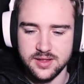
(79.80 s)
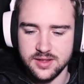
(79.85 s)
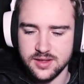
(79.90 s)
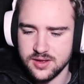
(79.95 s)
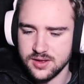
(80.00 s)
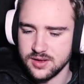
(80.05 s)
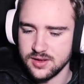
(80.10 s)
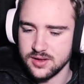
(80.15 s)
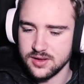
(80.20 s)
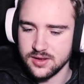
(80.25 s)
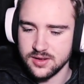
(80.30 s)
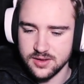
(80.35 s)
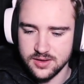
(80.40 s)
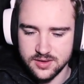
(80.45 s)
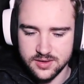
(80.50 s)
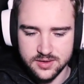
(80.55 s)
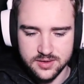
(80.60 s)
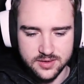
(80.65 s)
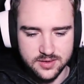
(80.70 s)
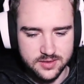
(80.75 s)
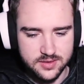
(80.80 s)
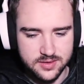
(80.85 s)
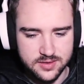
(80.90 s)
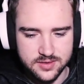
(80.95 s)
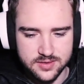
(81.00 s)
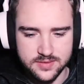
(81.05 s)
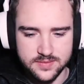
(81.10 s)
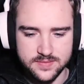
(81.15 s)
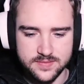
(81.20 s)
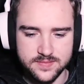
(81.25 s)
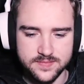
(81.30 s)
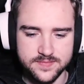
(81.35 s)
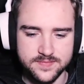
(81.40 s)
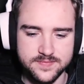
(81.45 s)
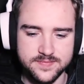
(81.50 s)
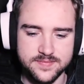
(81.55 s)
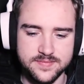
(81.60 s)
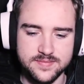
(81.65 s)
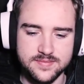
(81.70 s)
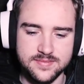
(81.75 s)
I know it's hard
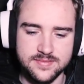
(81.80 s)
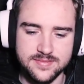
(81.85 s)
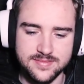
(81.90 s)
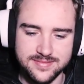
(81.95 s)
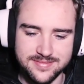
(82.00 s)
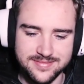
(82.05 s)
sometimes.